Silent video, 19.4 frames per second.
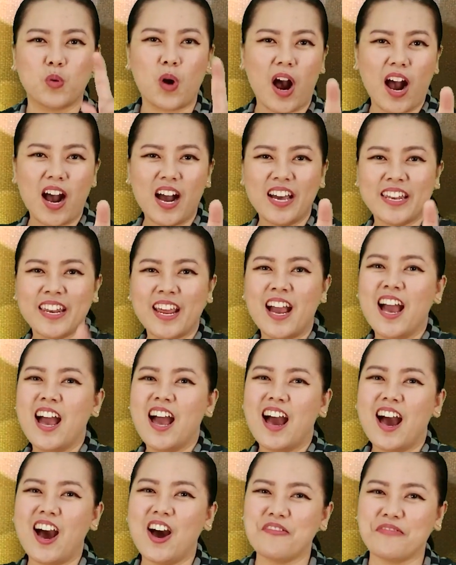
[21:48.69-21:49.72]
one
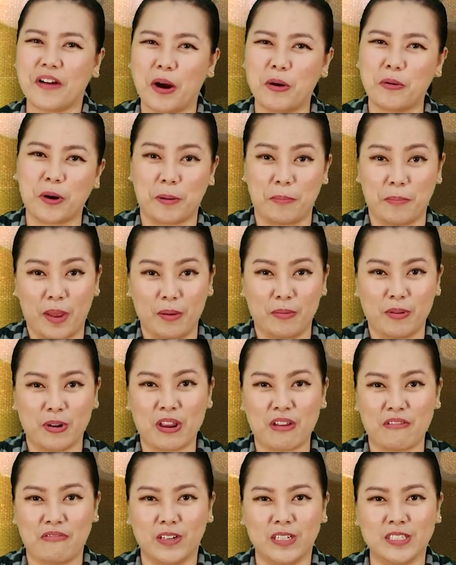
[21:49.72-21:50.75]
of our
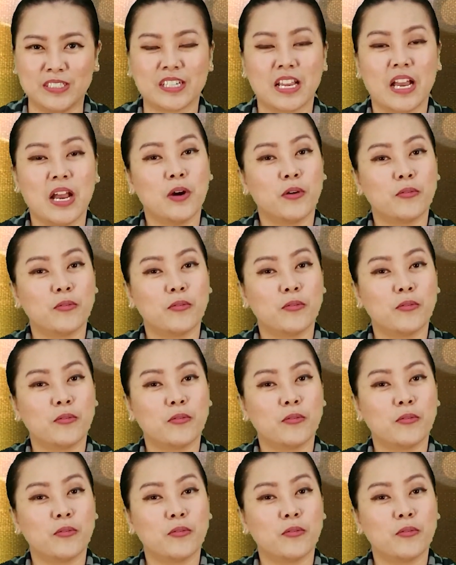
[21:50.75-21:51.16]
memory verse.